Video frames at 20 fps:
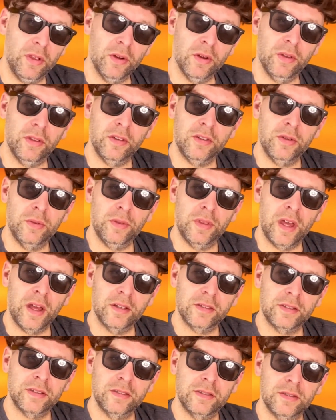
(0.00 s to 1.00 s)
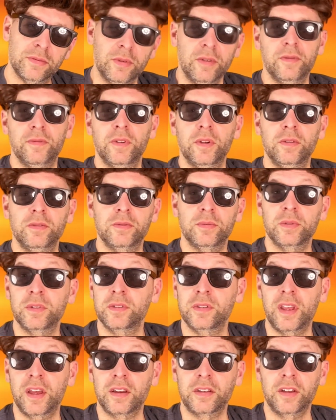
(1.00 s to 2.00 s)
the early 2000s when phones
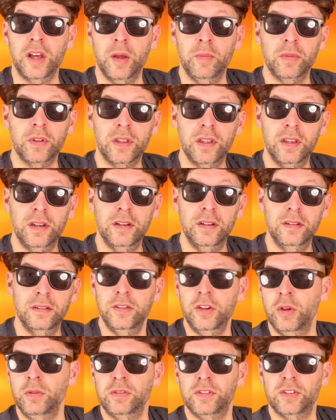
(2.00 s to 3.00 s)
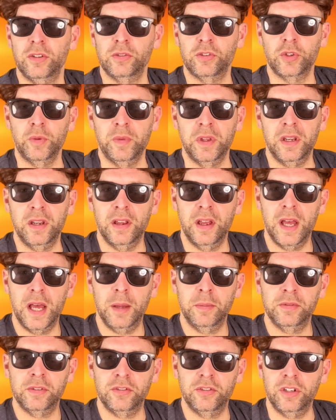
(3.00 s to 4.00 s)
weren't that complicated? No social media
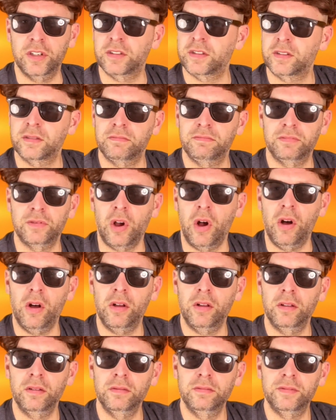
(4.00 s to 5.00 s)
apps, just call,